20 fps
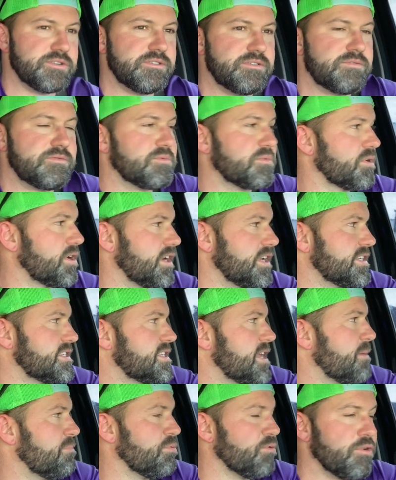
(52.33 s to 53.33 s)
I'm gonna
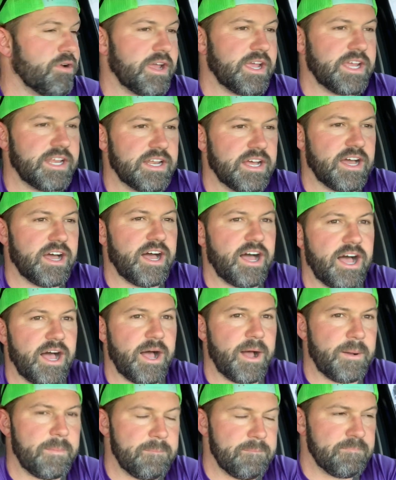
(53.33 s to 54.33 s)
separate
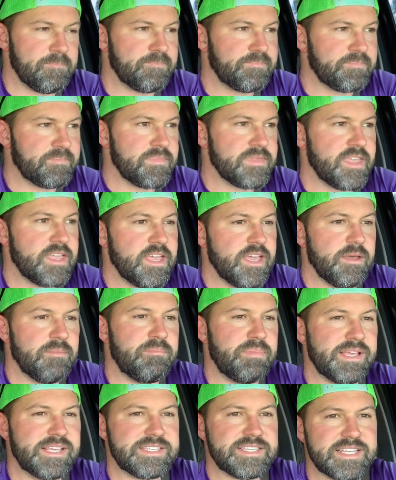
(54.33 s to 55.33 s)
um,
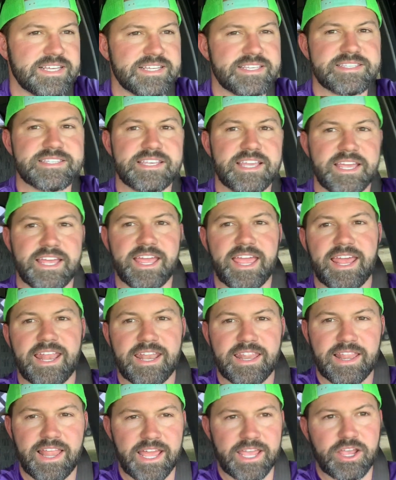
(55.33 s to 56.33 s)
business and,
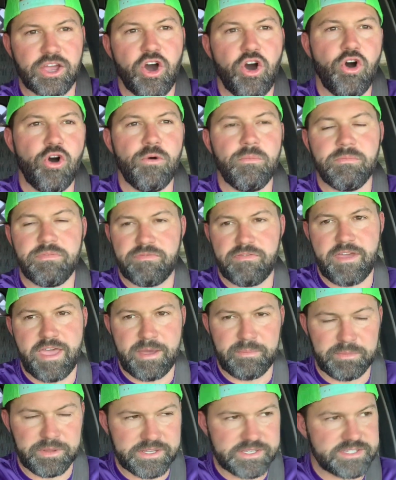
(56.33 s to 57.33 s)
and, like home
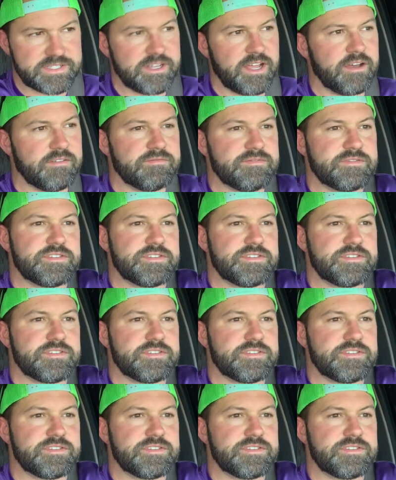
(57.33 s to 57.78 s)
family stuff.